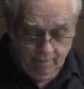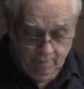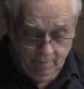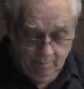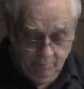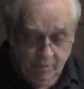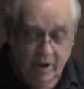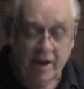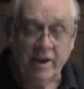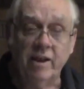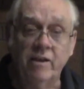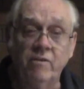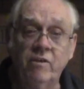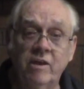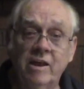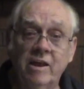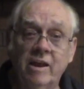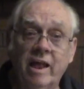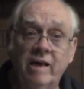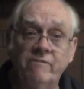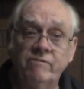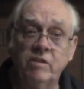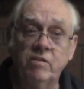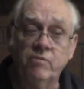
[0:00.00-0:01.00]
But in the
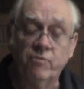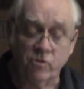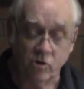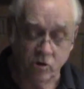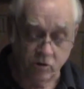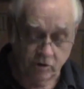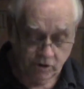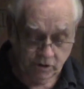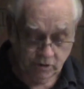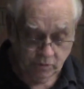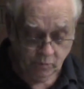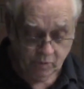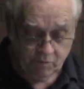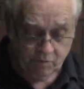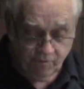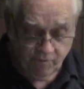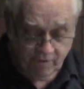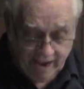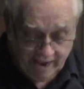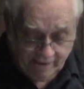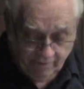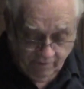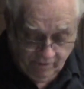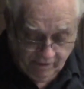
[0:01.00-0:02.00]
11th verse we
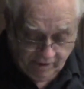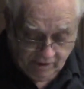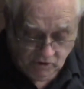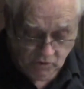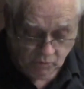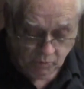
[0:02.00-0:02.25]
find these